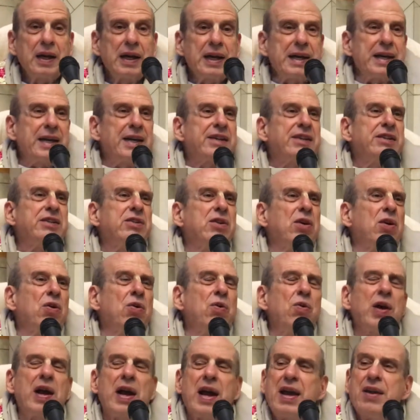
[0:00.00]
He had
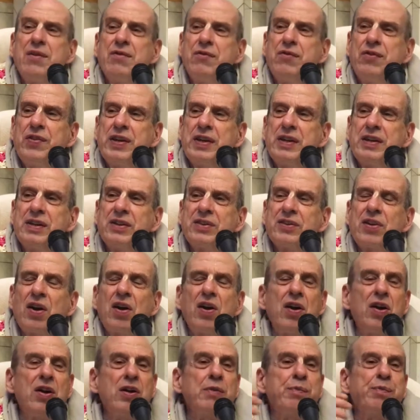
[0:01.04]
no envy in his
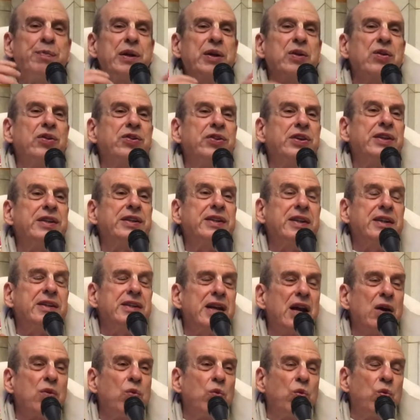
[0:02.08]
heart because he did
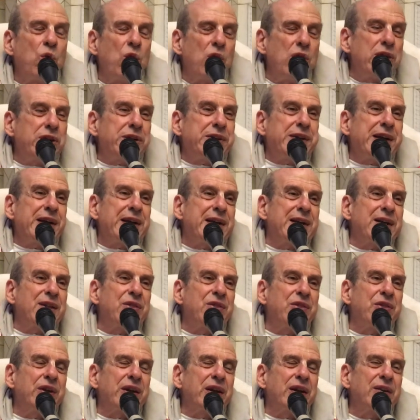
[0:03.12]
not want
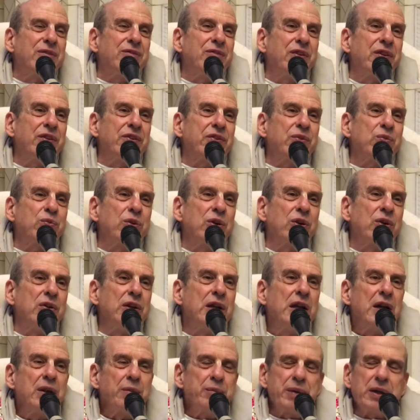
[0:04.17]
anything of this
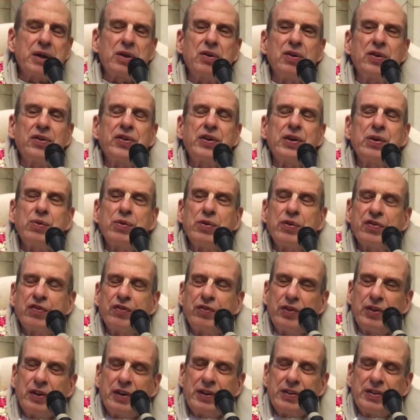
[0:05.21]
world, because he was
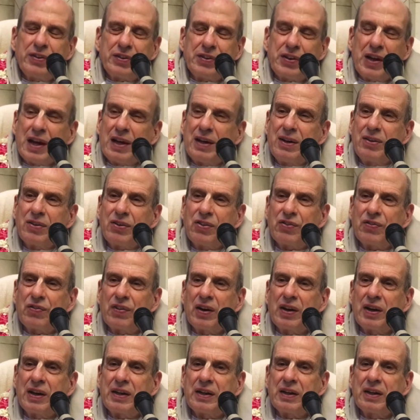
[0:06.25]
fully
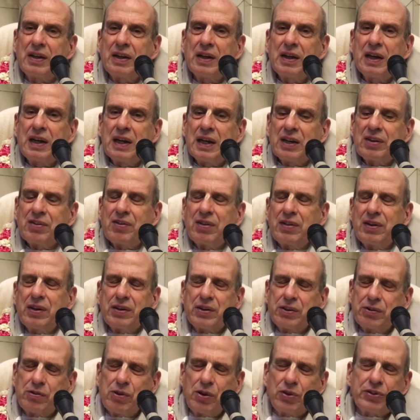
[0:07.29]
satisfied. Srila
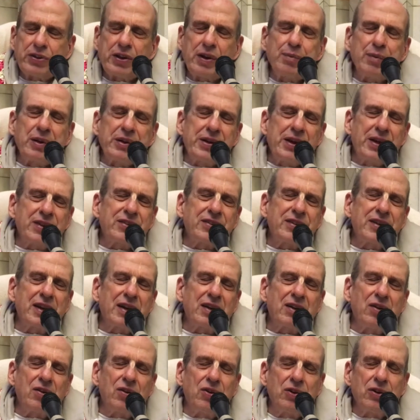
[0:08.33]
Narottama Das
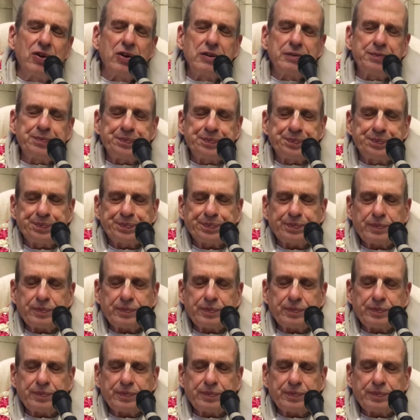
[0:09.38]
Thakur